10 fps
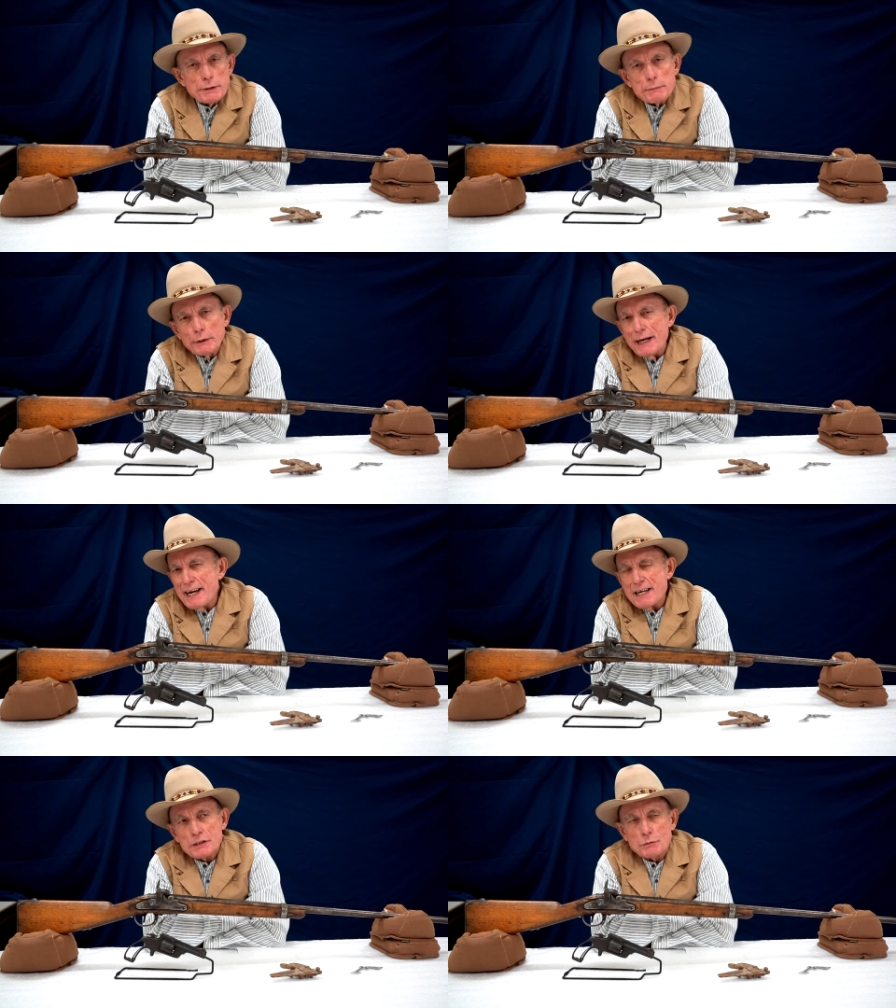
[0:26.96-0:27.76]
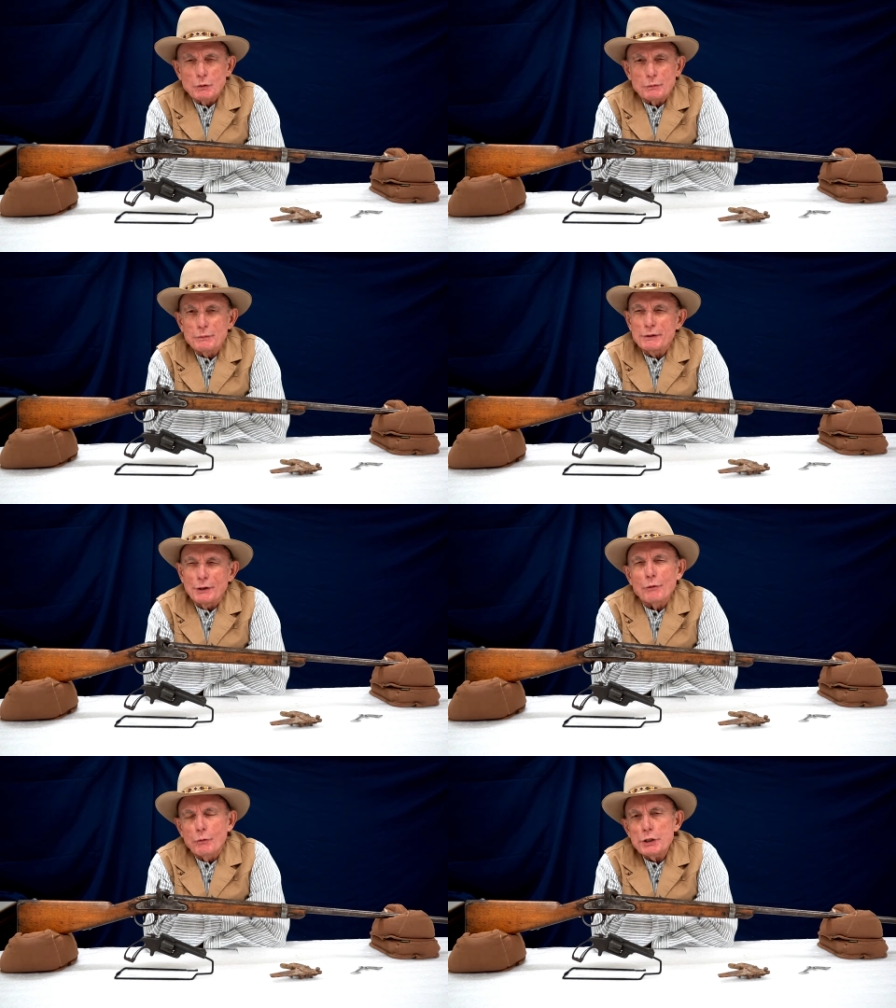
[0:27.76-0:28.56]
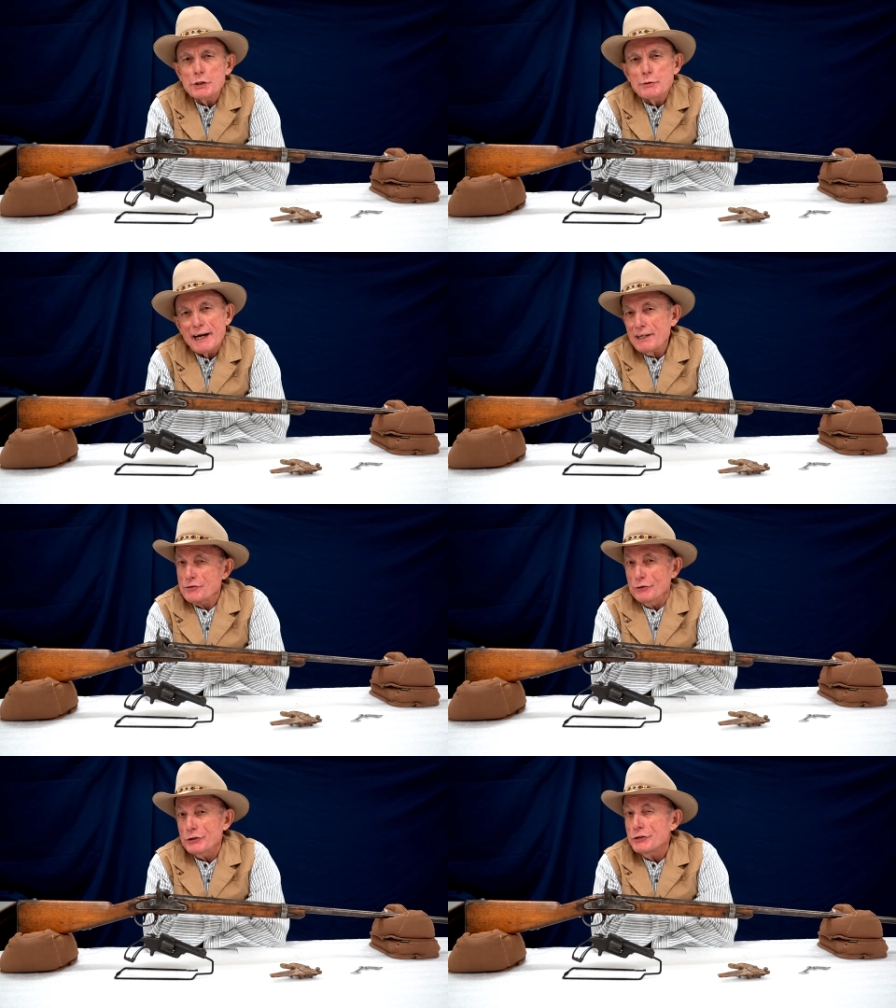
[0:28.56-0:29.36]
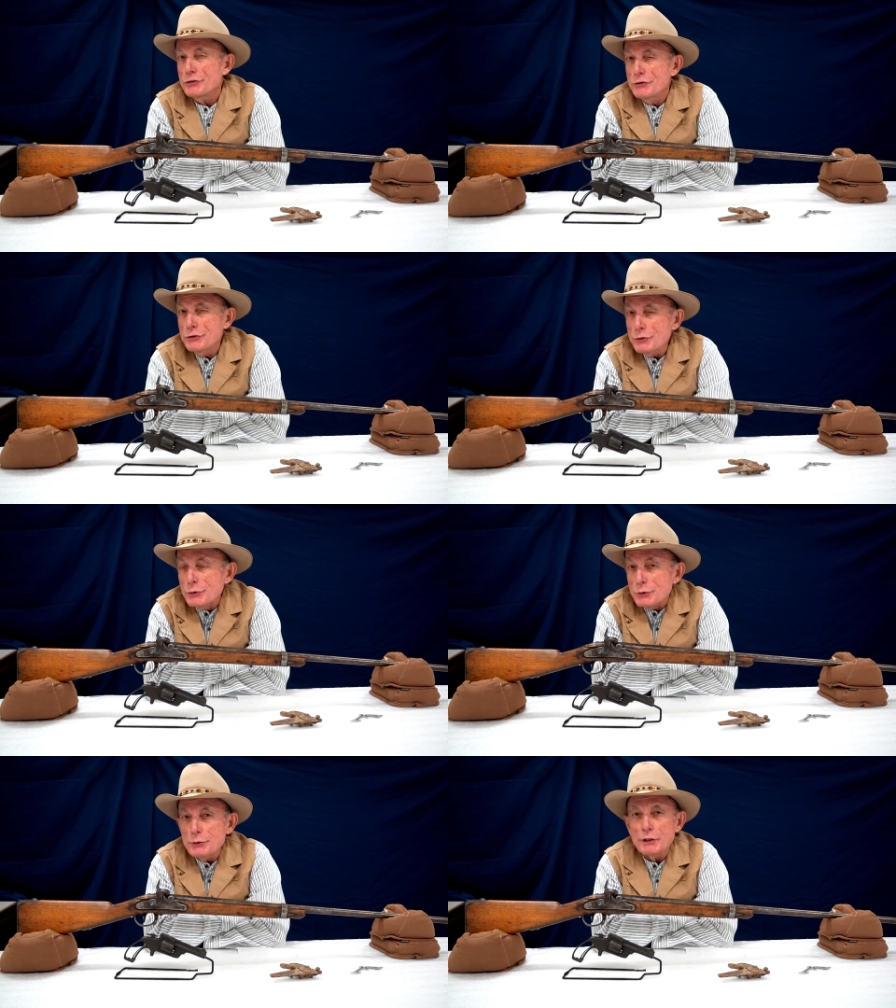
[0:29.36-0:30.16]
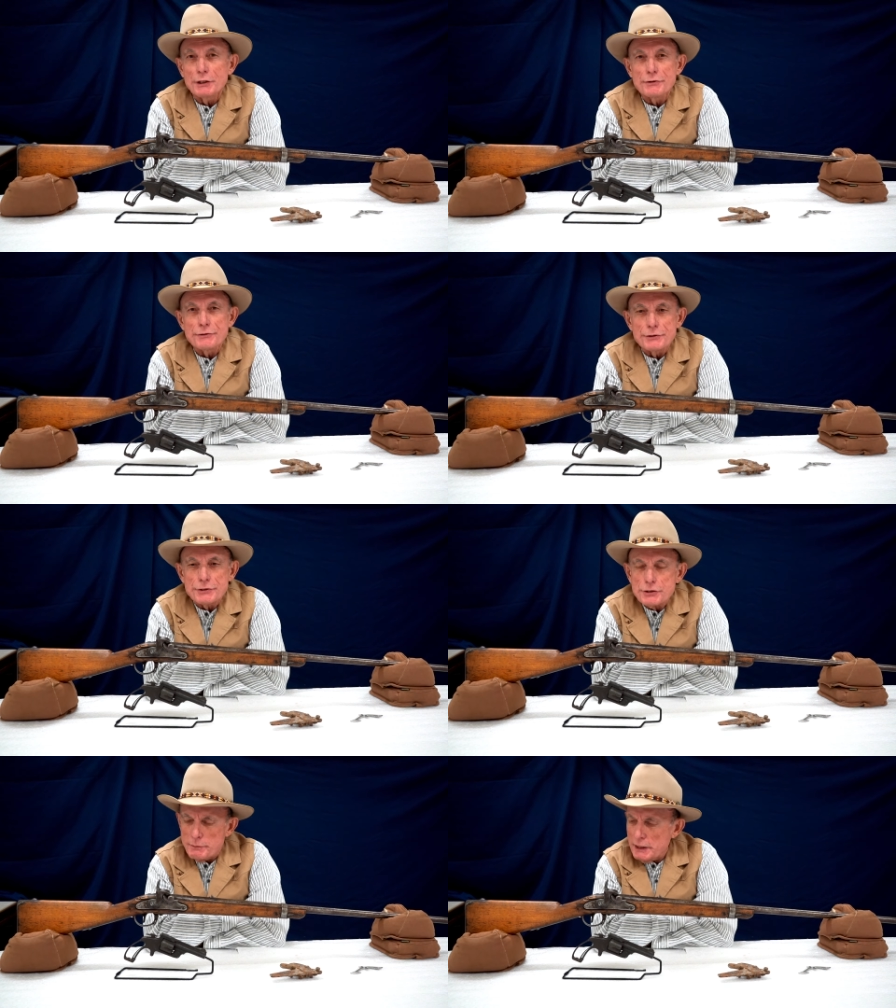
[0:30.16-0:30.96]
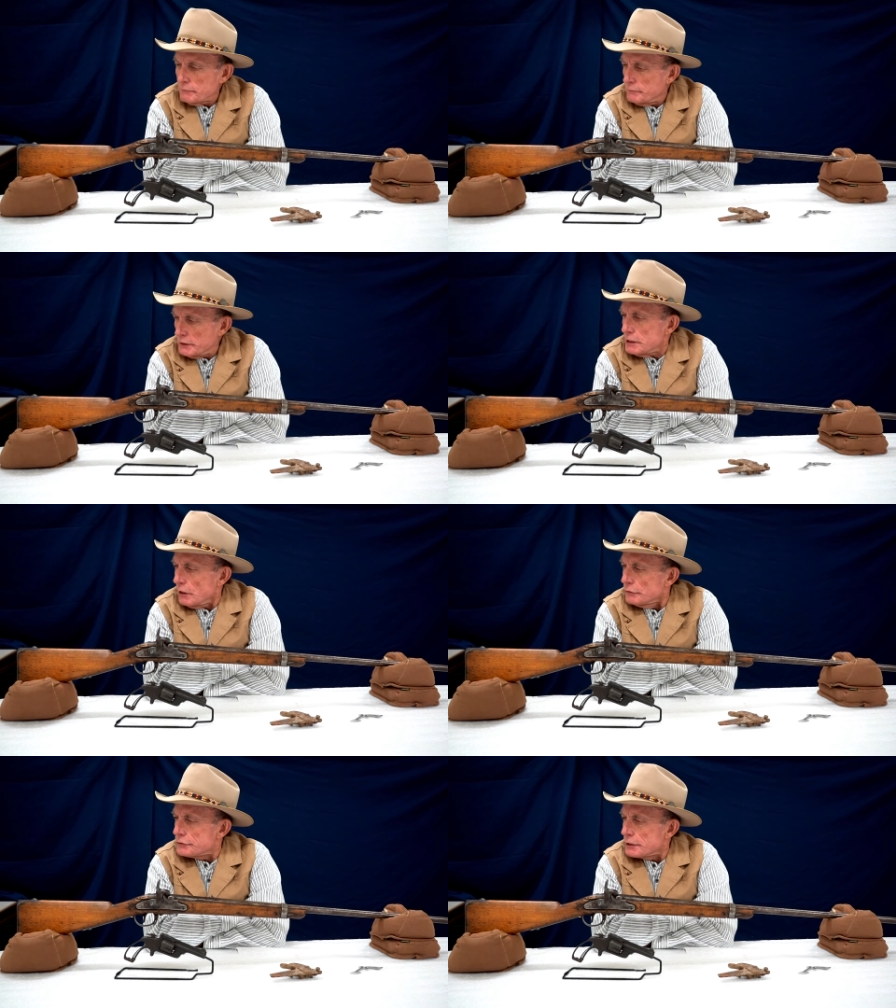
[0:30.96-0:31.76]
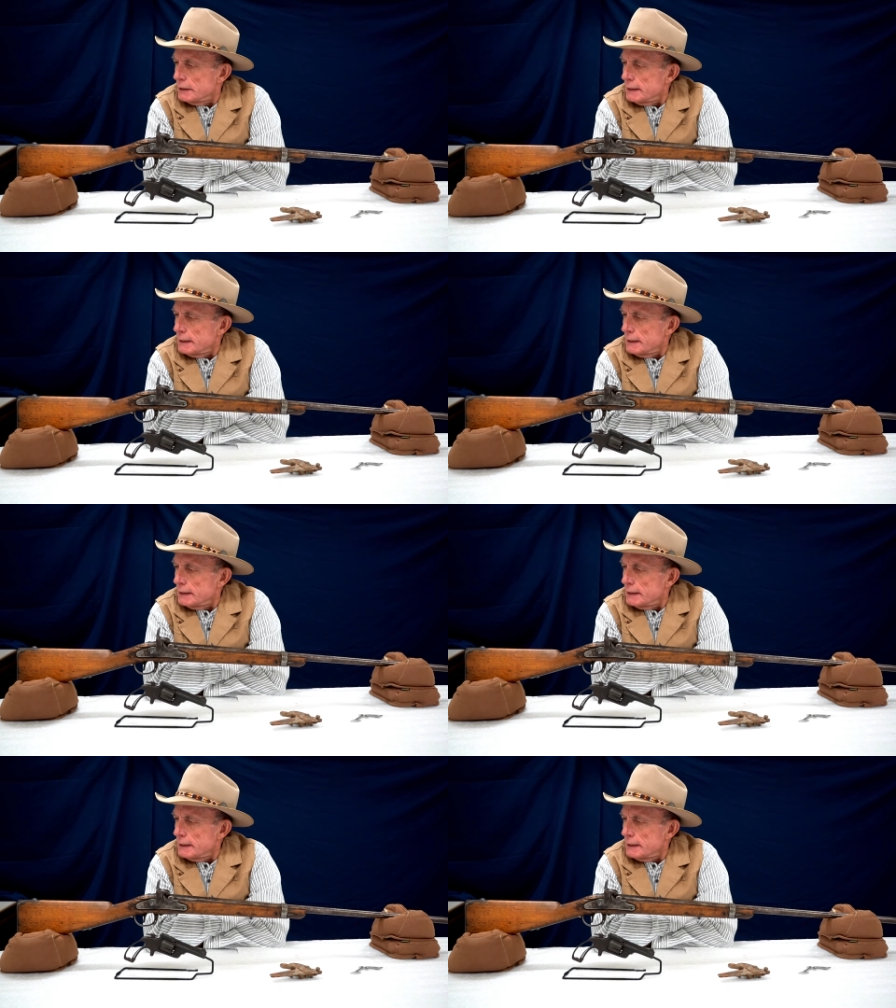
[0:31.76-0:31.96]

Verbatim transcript: people ask, well, you know, what do you actually do other than just make videos?